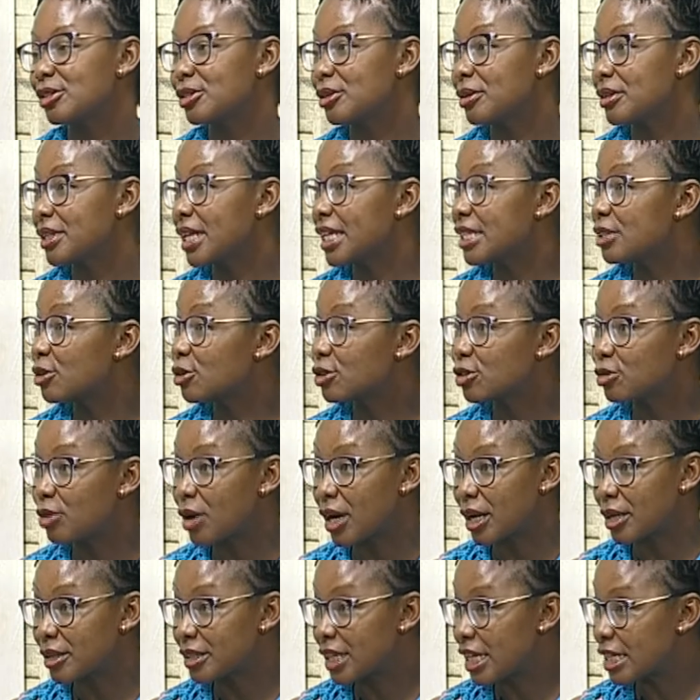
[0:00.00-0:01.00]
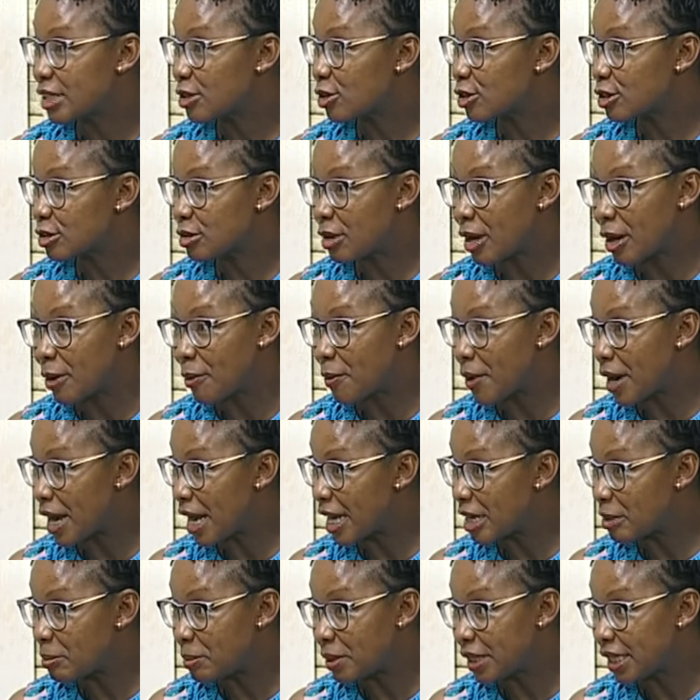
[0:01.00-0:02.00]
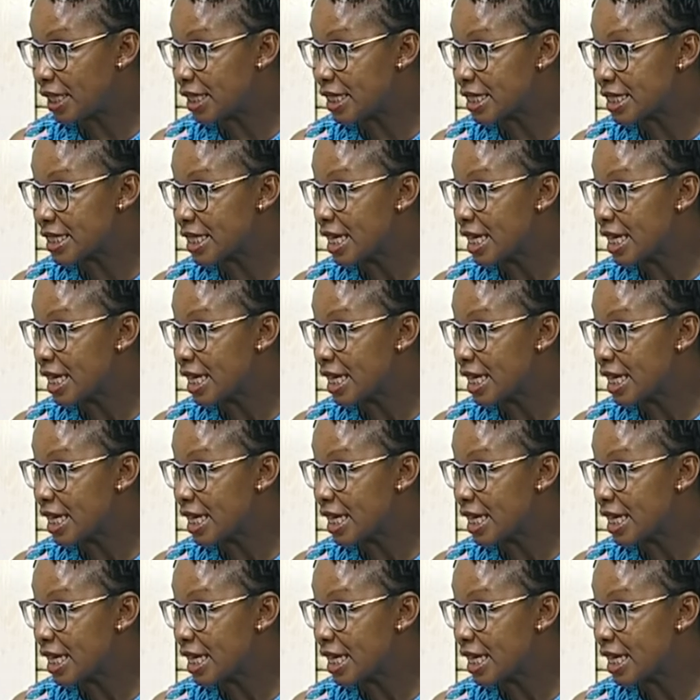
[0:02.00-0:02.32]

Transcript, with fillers: boy. the so-called shamba boy. workplace.